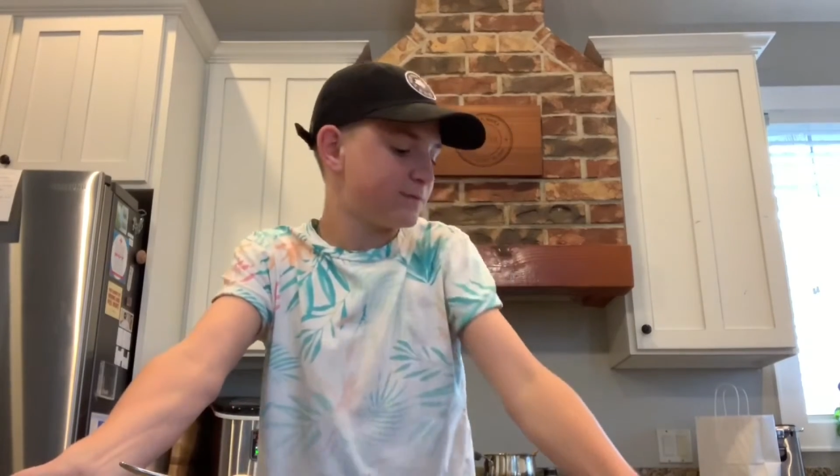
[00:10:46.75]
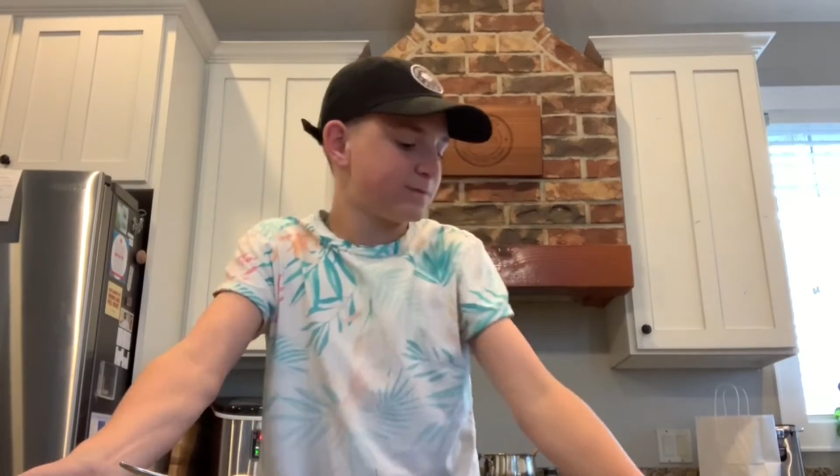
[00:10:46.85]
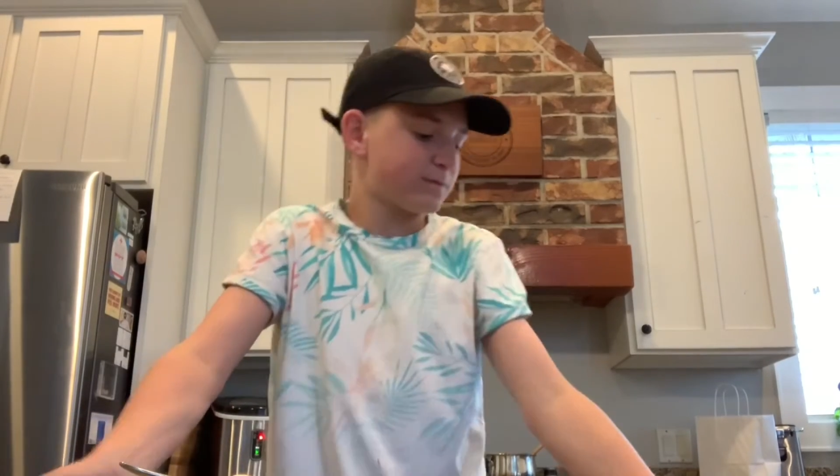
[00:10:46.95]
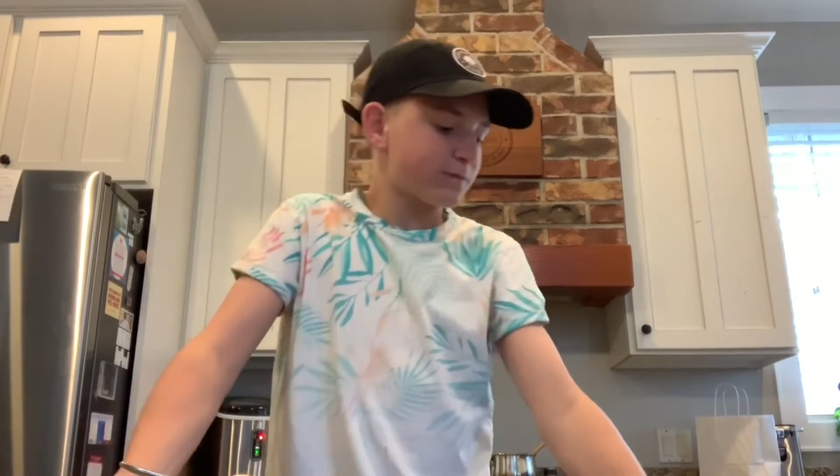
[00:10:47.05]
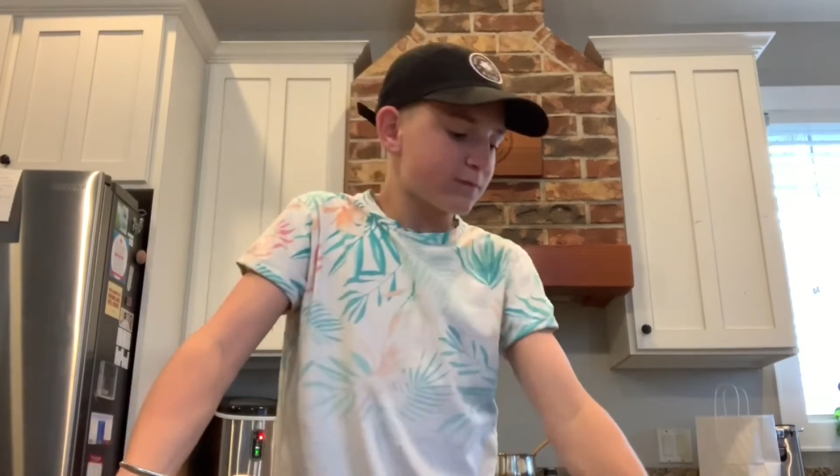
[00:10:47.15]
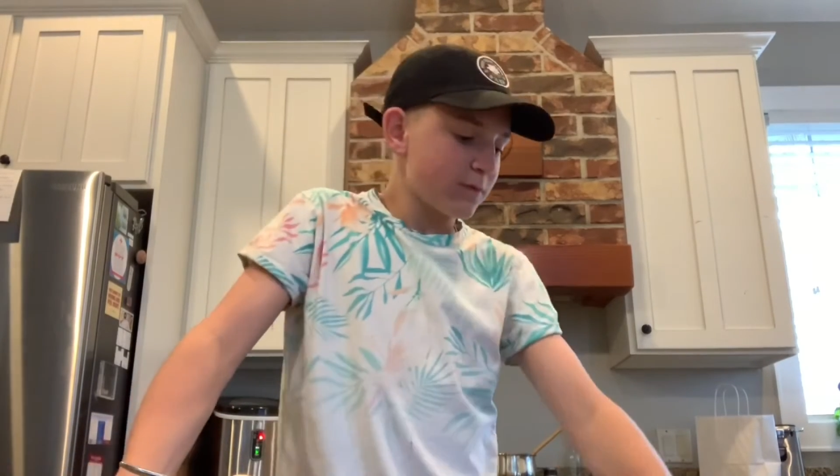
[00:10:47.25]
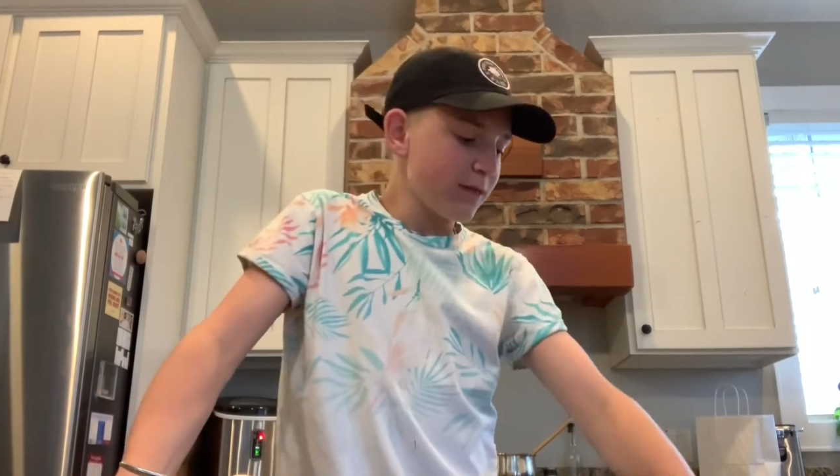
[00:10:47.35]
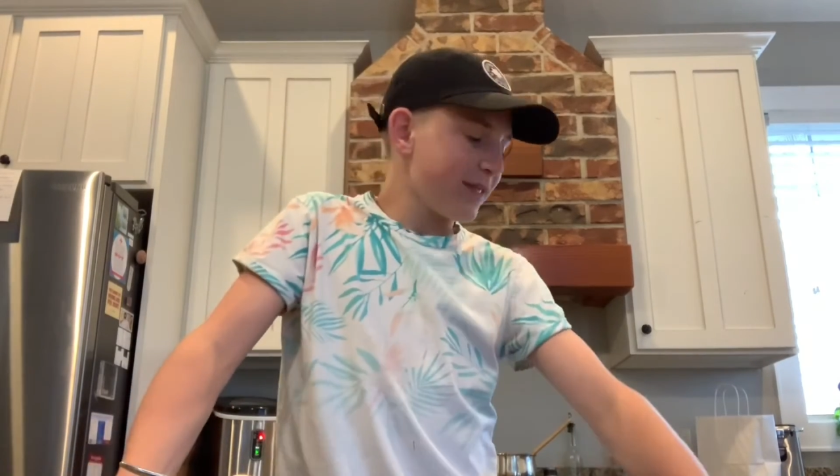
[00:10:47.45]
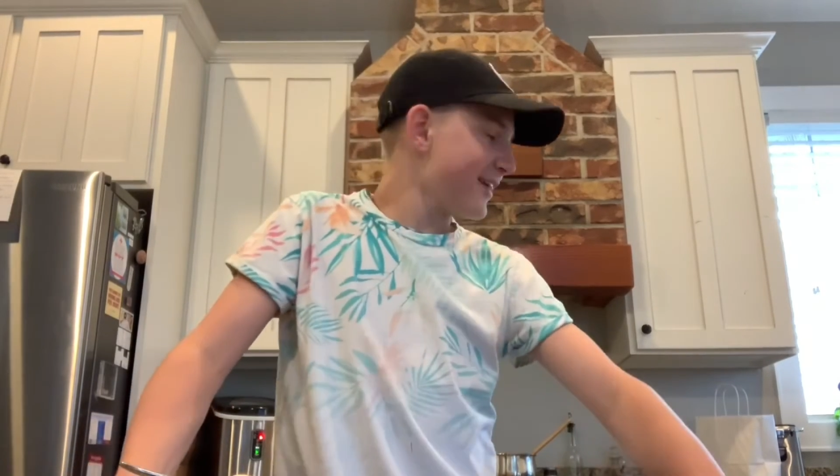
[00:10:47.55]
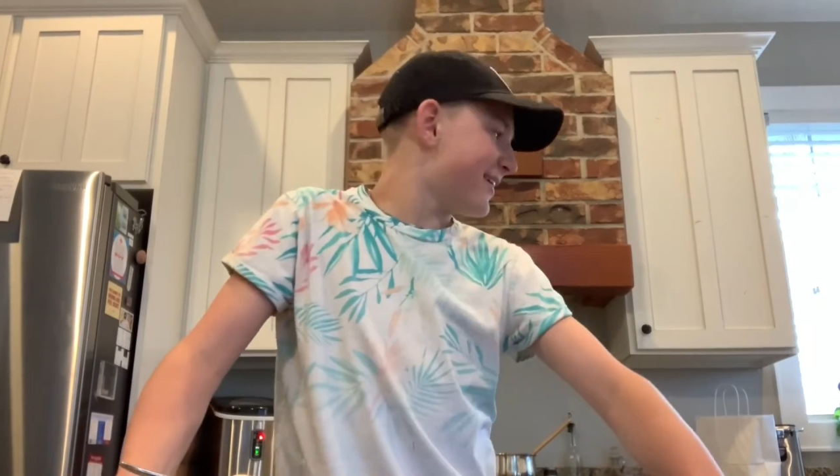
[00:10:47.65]
burnt
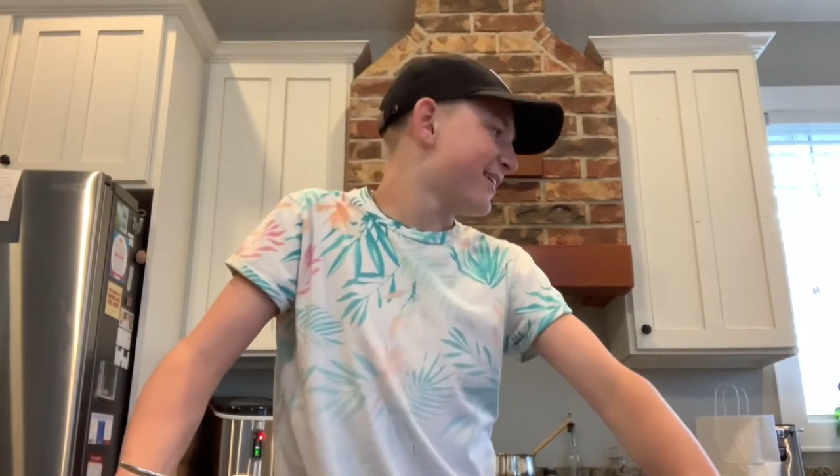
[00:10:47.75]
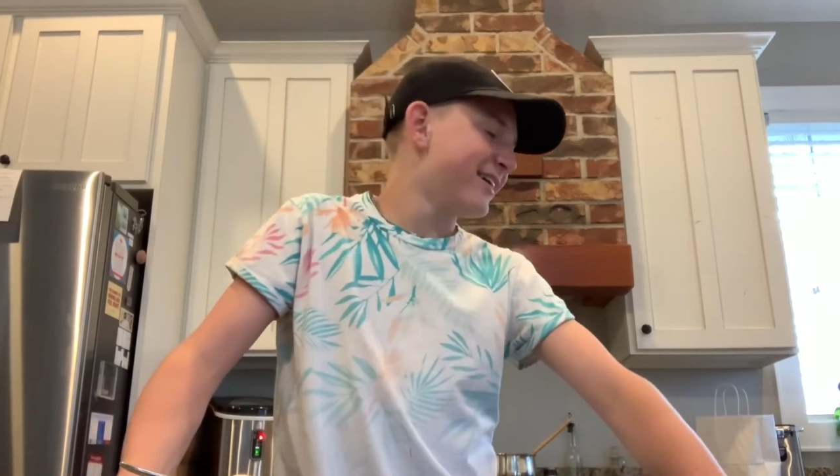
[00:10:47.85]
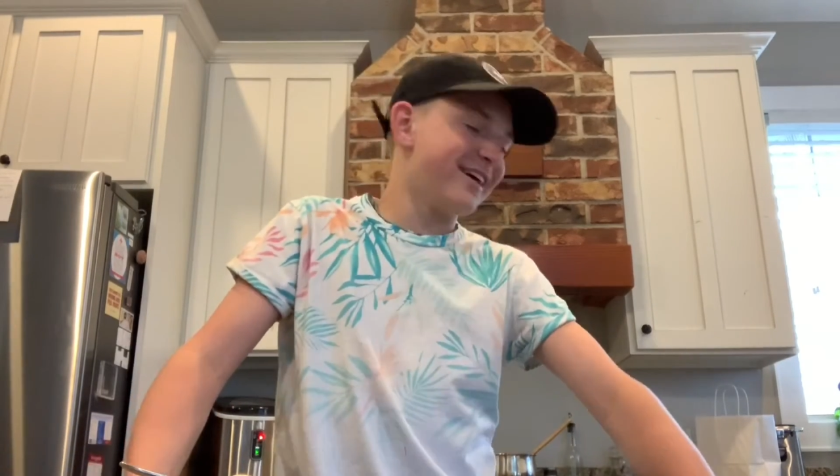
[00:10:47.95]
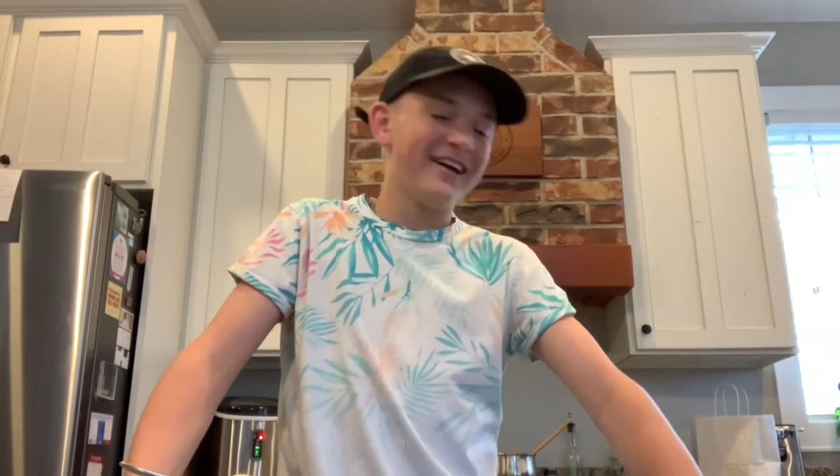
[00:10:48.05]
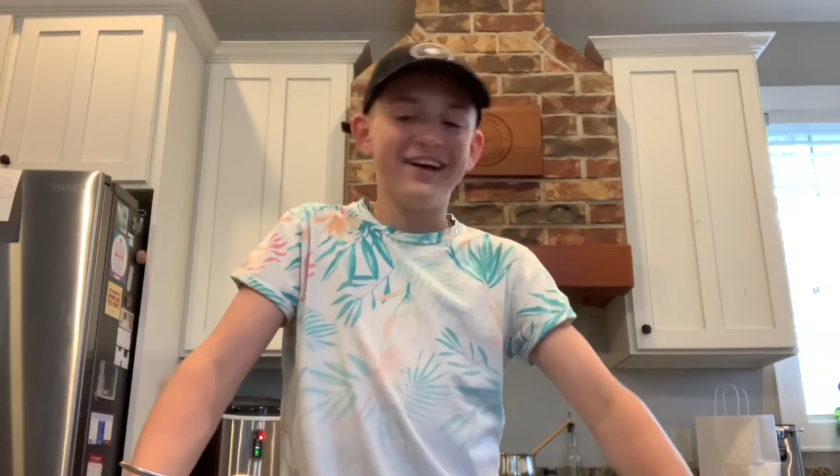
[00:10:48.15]
so bad.